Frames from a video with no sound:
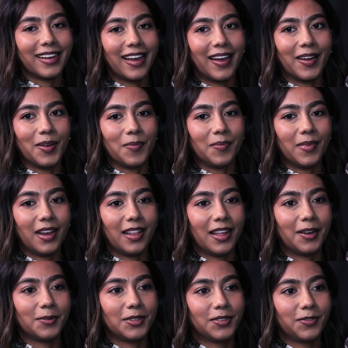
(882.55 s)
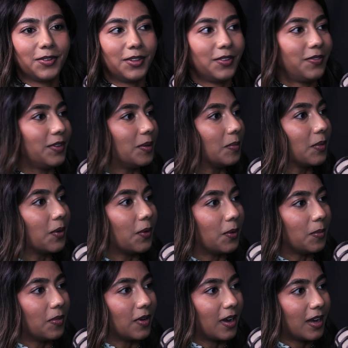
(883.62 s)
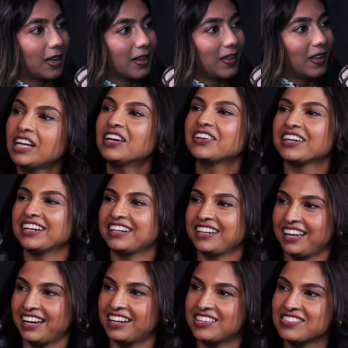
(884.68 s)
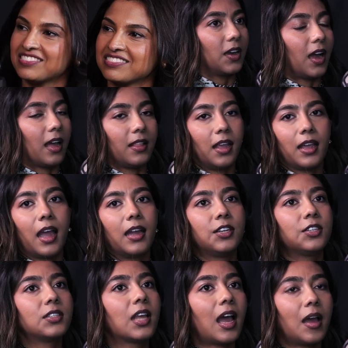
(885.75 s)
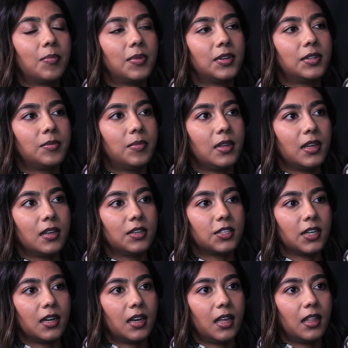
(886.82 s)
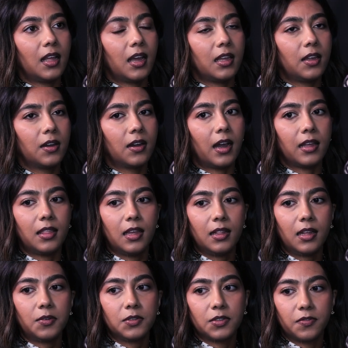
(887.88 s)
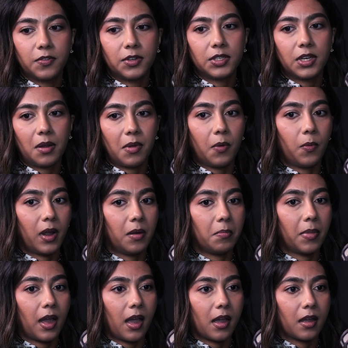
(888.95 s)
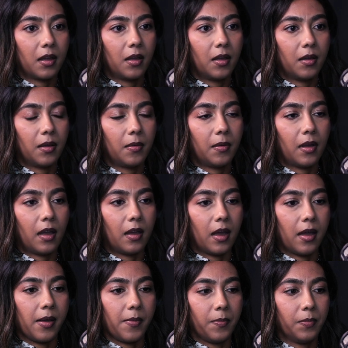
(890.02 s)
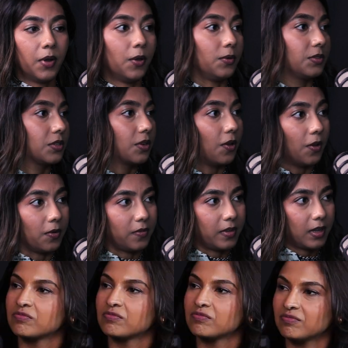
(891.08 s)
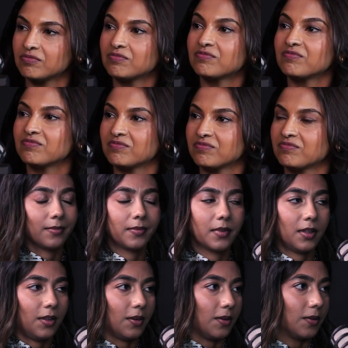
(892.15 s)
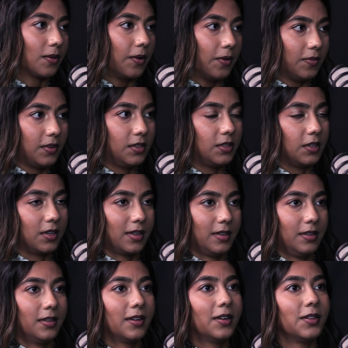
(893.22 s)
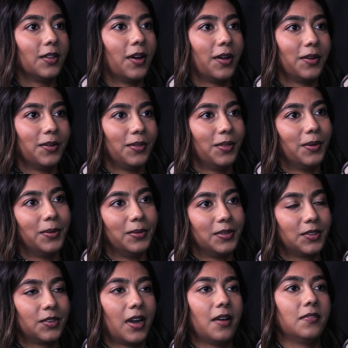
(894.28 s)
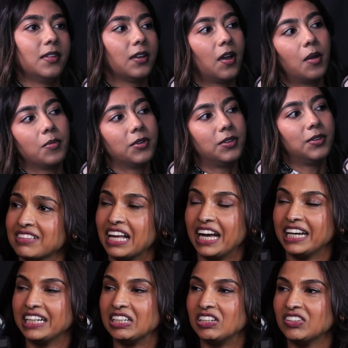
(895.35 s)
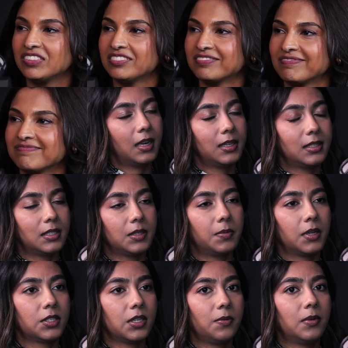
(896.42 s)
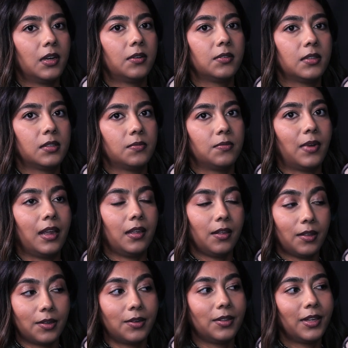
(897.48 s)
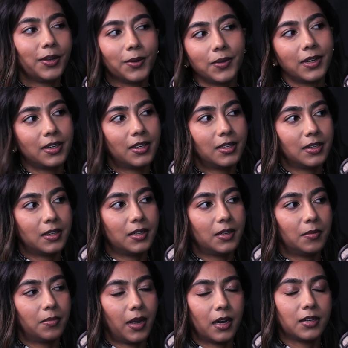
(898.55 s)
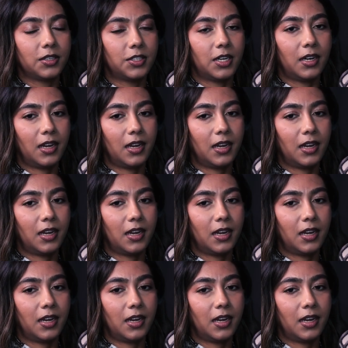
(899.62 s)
And that was for the film Cobra. Which, like, I just happened to be in Chennai that year. I think that was the first time I went back post-COVID, like COVID took a lot of those traveling opportunities away with us, especially when I was regularly going back to